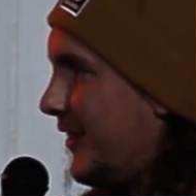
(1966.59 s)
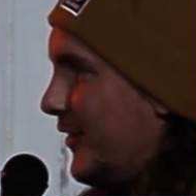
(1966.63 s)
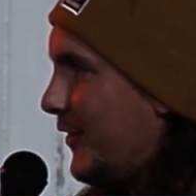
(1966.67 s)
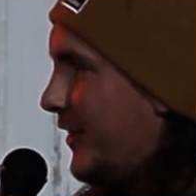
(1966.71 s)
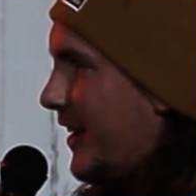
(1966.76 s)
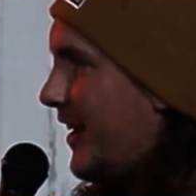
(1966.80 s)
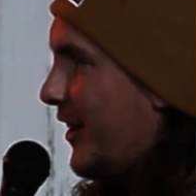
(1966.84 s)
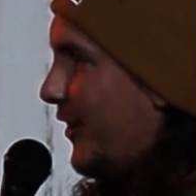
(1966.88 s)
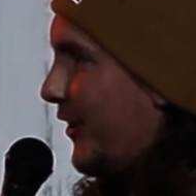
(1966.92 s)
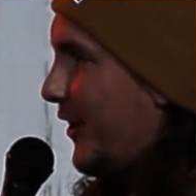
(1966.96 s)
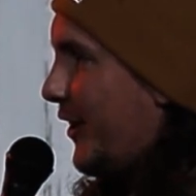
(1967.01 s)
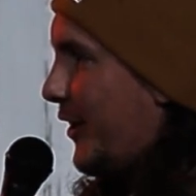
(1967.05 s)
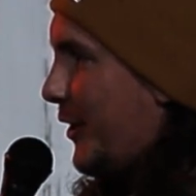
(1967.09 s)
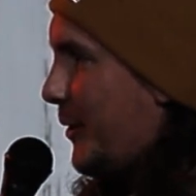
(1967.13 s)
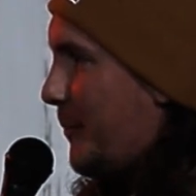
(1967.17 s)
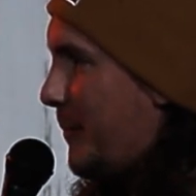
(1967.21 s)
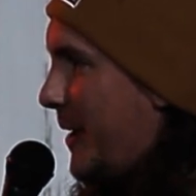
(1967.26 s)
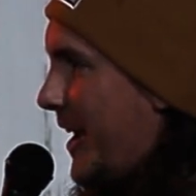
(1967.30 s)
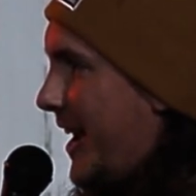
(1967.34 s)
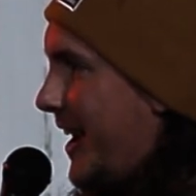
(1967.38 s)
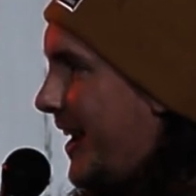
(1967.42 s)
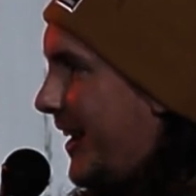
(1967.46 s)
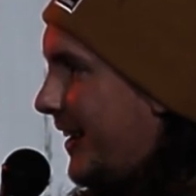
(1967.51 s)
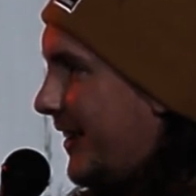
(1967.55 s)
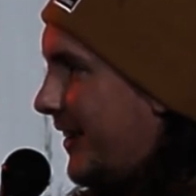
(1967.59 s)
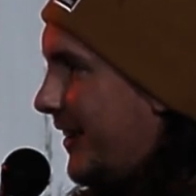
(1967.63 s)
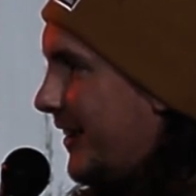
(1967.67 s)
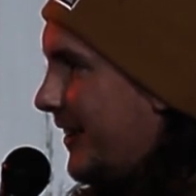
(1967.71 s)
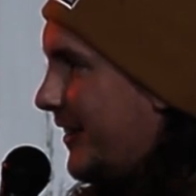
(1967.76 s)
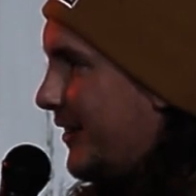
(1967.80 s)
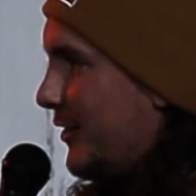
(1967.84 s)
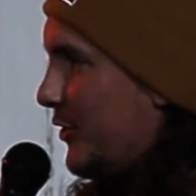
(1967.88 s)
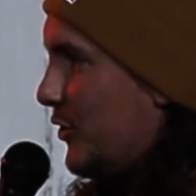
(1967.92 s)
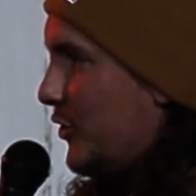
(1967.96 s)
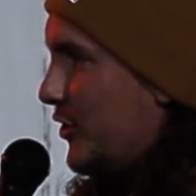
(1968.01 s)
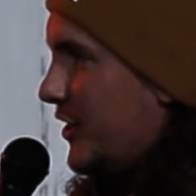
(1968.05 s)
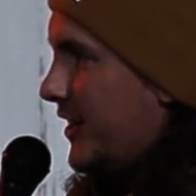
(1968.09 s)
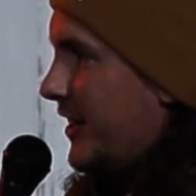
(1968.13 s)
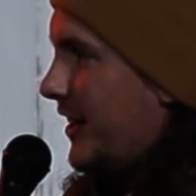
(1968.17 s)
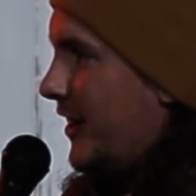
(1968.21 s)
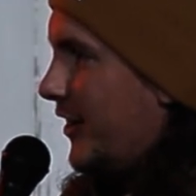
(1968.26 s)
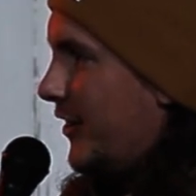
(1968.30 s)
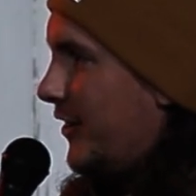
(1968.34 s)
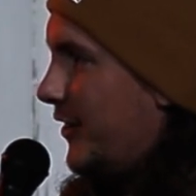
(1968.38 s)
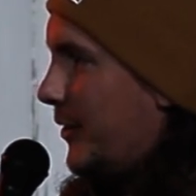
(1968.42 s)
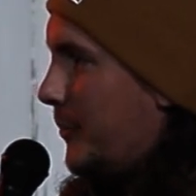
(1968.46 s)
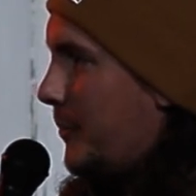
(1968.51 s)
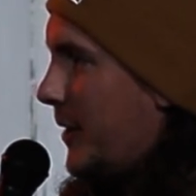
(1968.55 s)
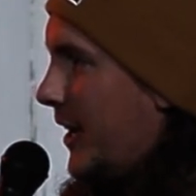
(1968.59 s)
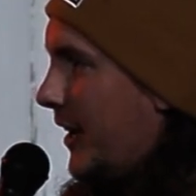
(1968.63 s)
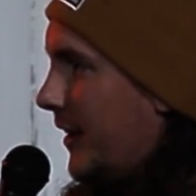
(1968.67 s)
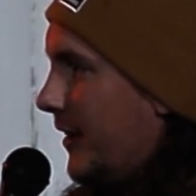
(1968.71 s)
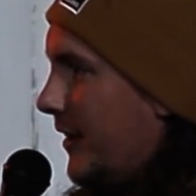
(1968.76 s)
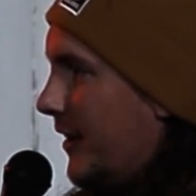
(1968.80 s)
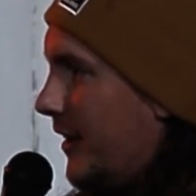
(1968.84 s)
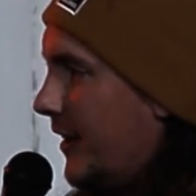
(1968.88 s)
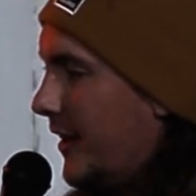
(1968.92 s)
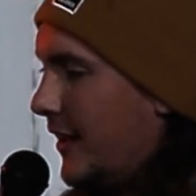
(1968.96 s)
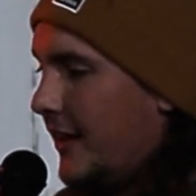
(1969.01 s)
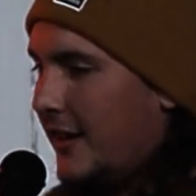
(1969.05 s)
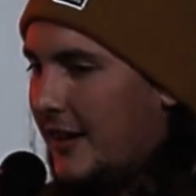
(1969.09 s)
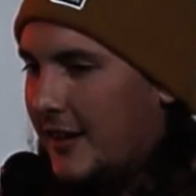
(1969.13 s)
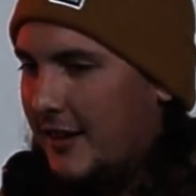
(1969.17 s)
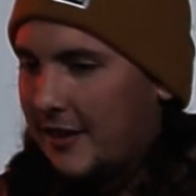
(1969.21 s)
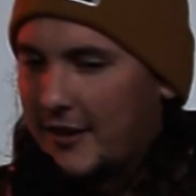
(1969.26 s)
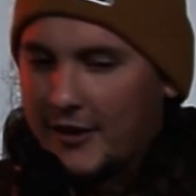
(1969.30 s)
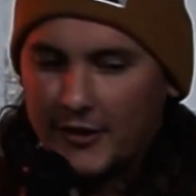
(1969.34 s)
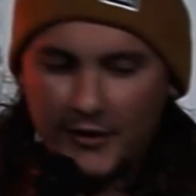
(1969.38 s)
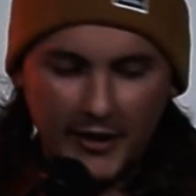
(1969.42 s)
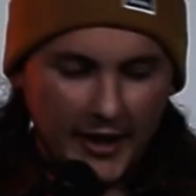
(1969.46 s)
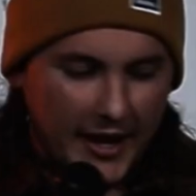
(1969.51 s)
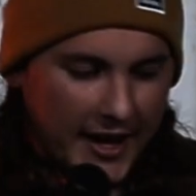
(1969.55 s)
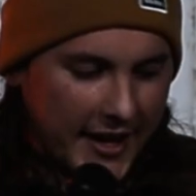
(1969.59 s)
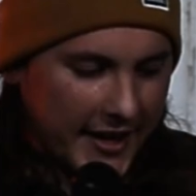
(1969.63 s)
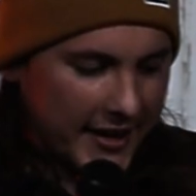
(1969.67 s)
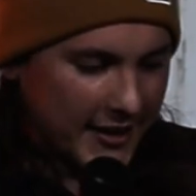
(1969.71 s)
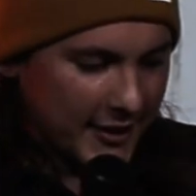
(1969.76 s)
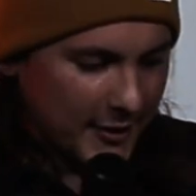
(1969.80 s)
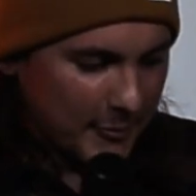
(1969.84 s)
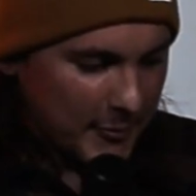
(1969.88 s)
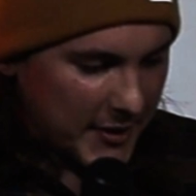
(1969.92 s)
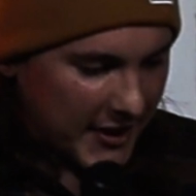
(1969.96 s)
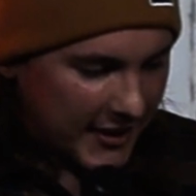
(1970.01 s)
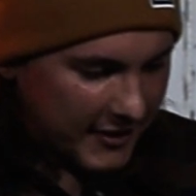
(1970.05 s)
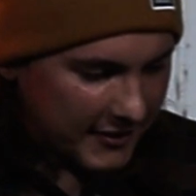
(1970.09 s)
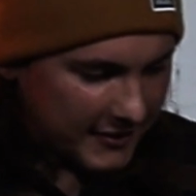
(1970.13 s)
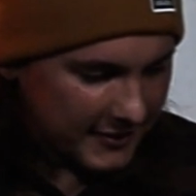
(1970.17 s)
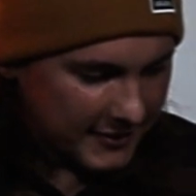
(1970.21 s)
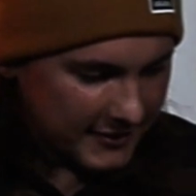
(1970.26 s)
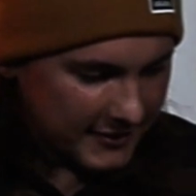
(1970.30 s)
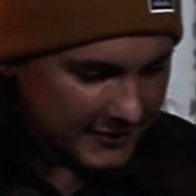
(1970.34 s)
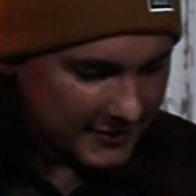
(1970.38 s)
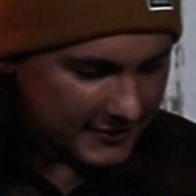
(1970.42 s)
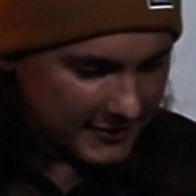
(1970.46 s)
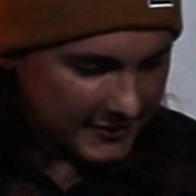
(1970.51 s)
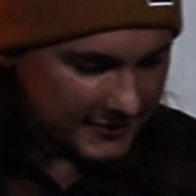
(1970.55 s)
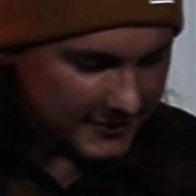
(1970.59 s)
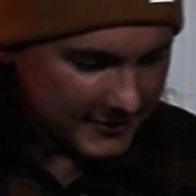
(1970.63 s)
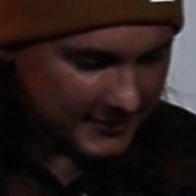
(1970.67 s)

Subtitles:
You naired her back? She naired your back? They're lying to me.